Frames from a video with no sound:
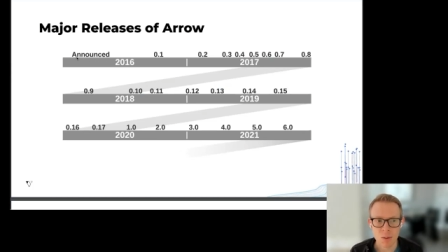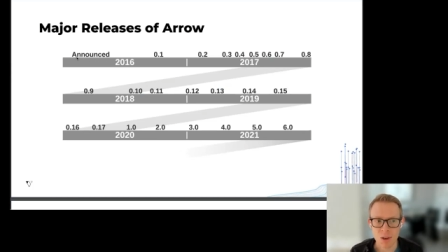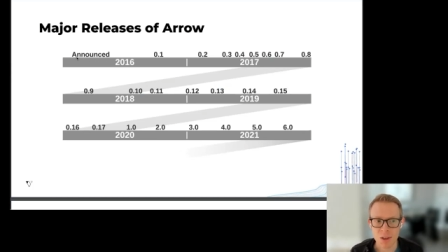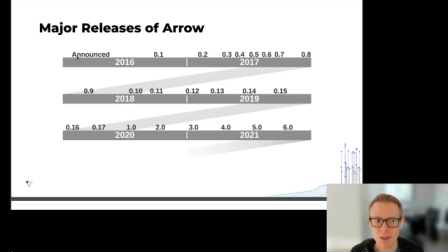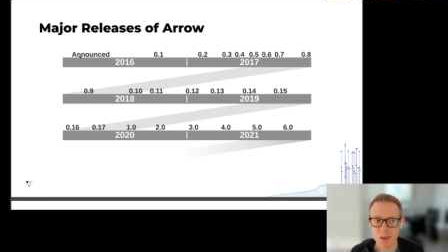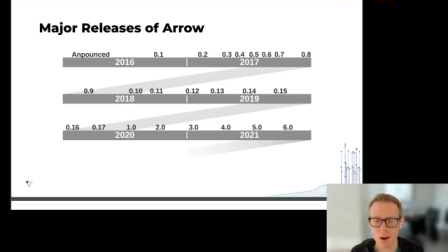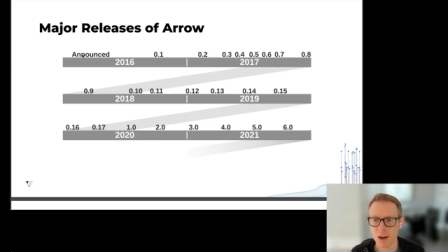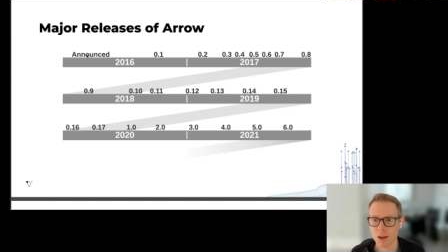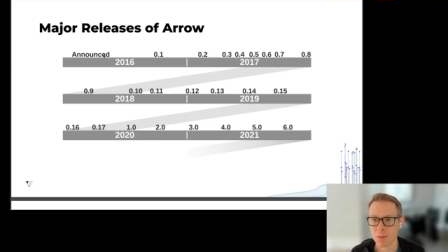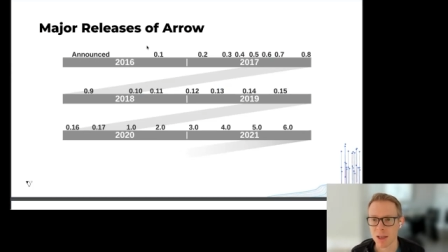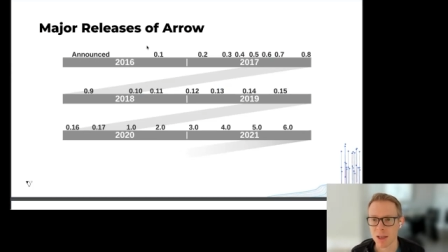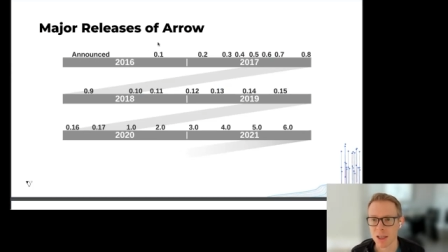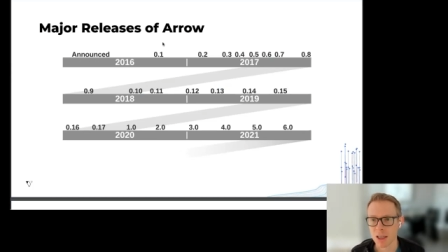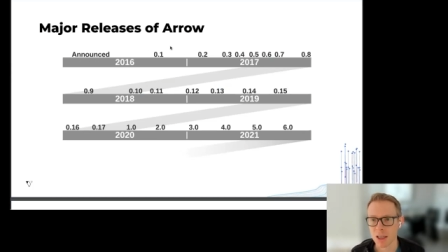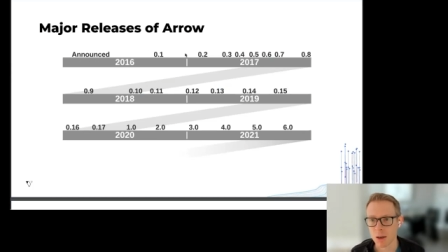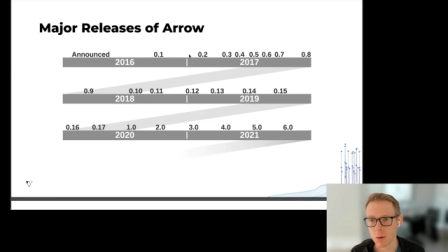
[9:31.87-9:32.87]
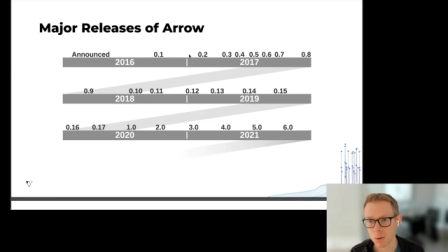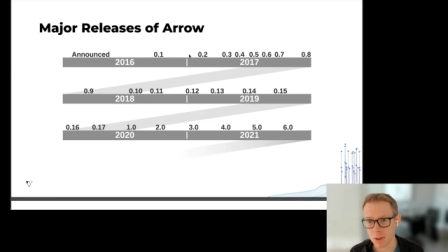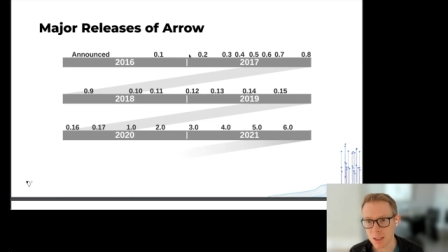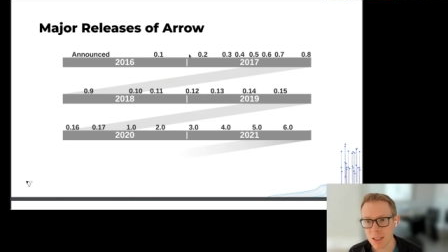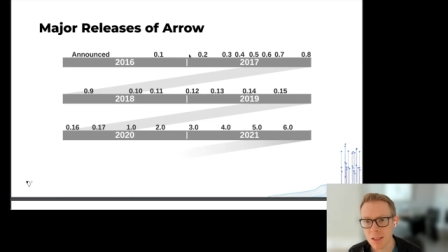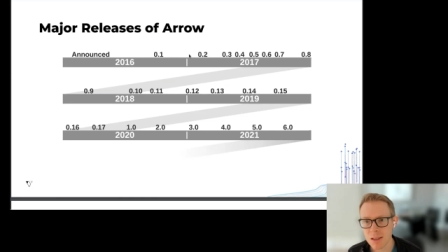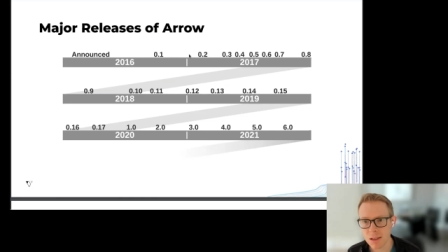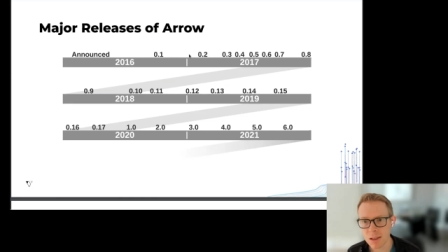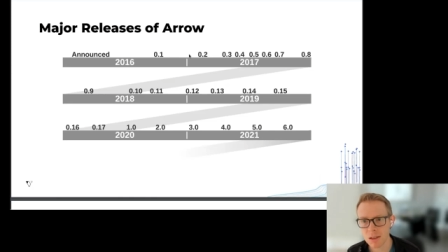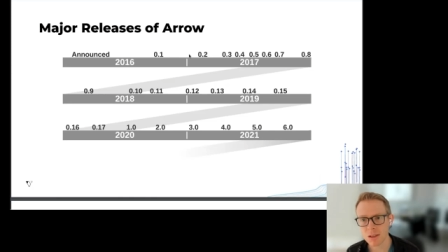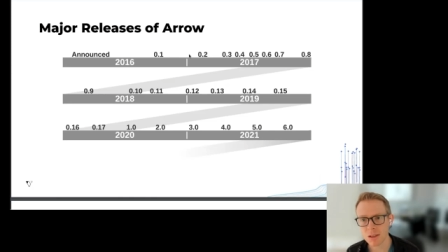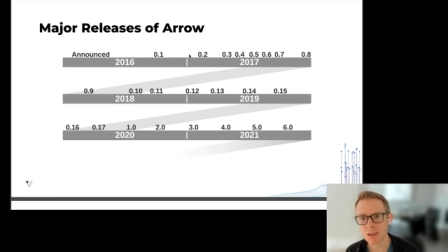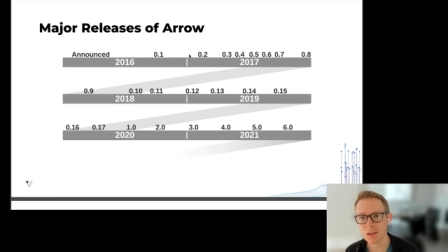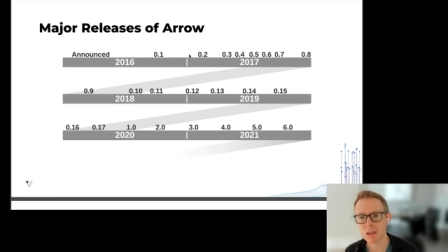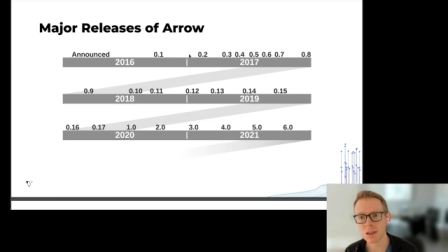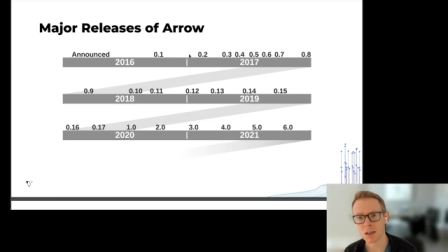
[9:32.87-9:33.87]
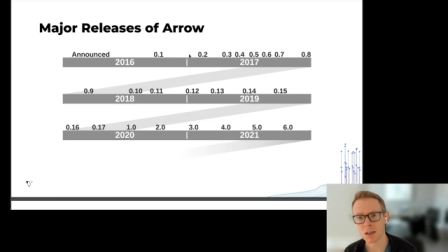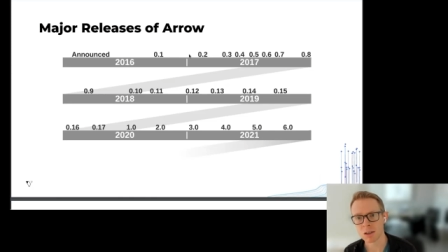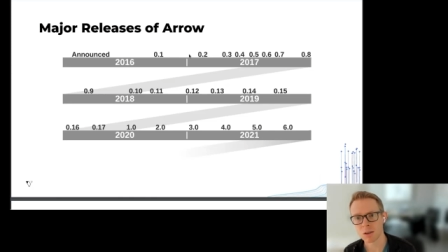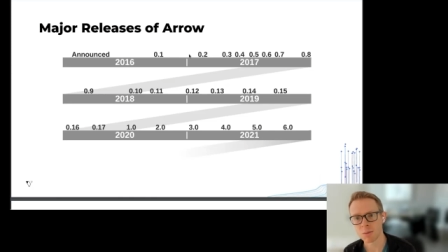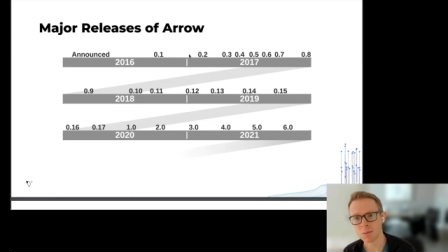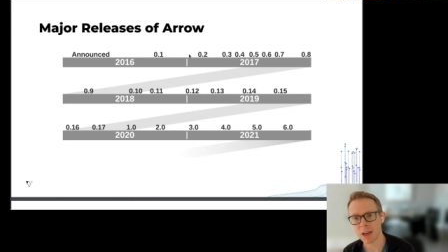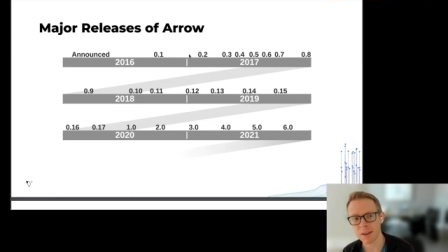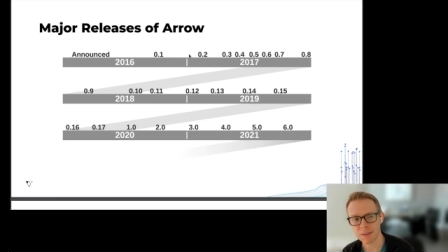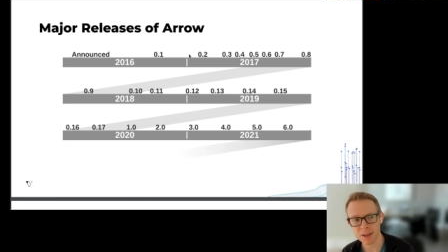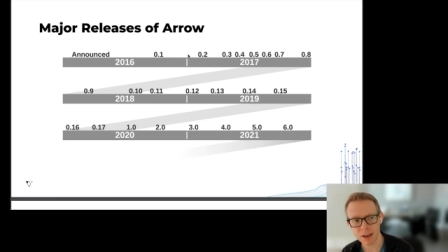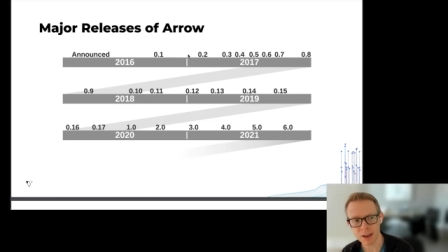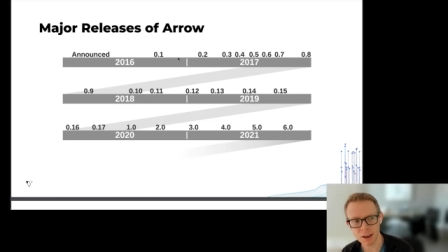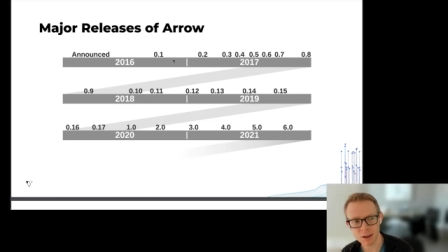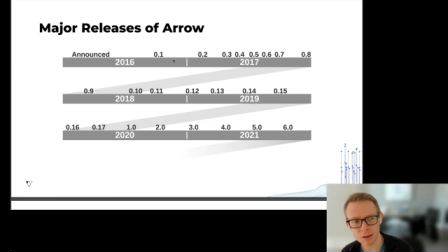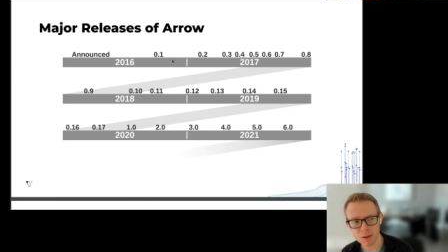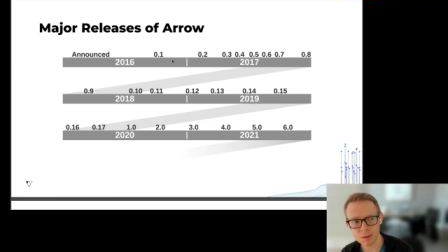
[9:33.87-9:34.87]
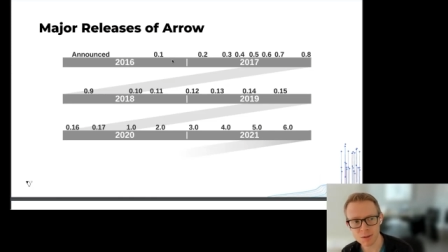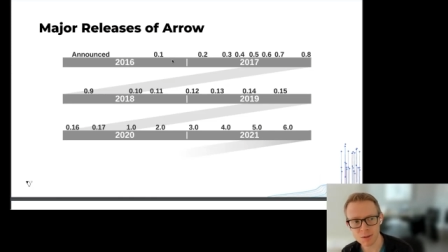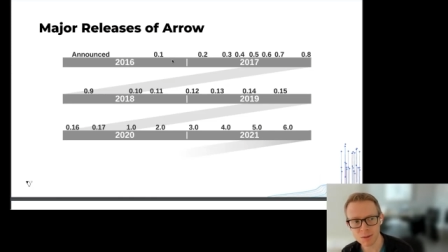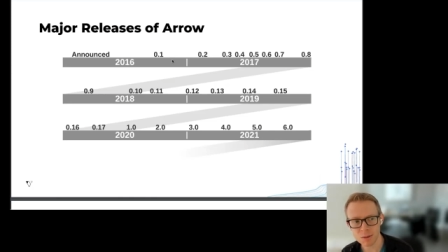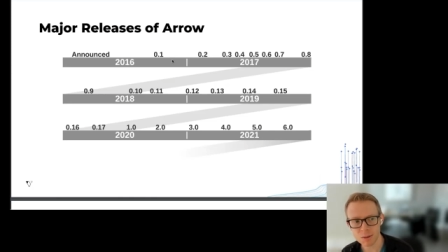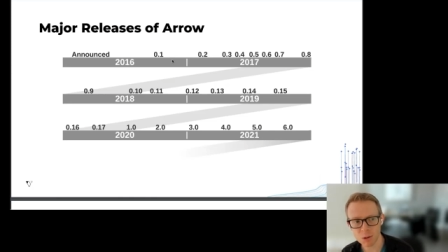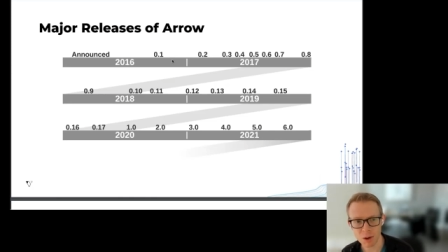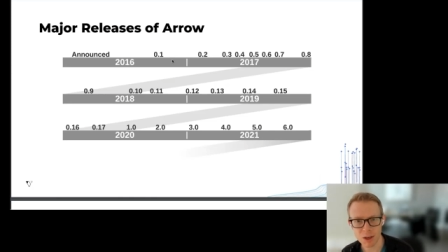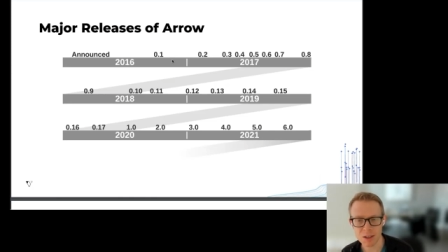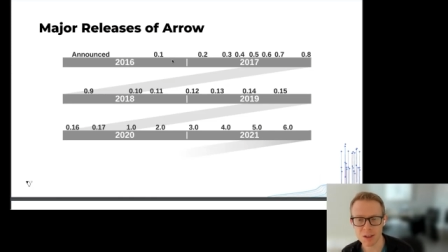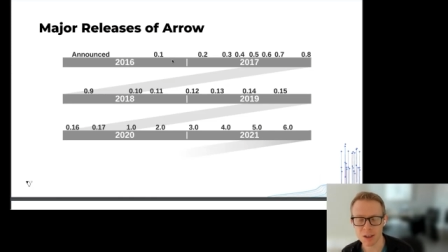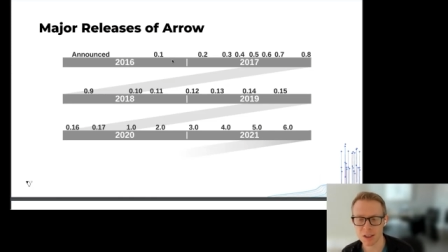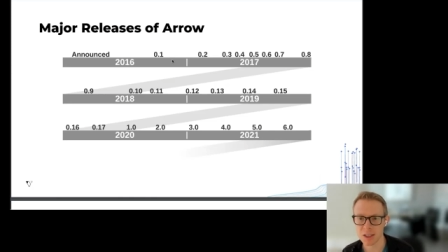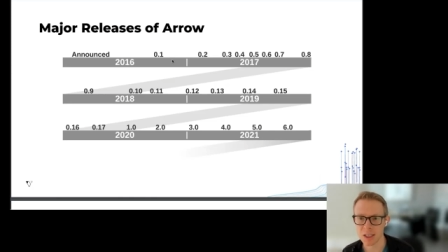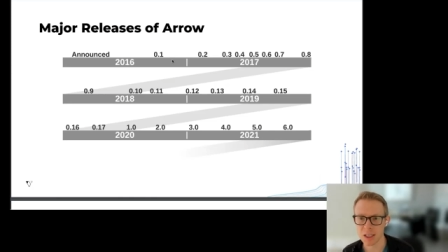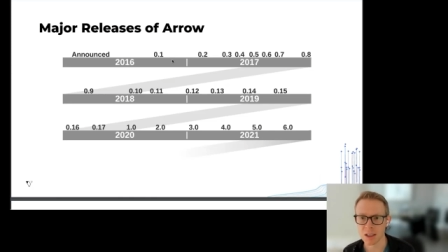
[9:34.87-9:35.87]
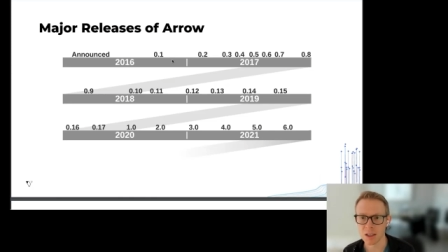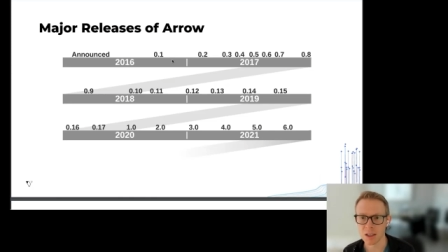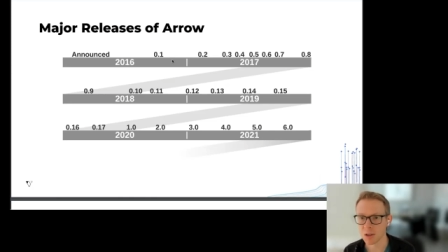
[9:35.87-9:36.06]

We started making releases um, at the end of 2016.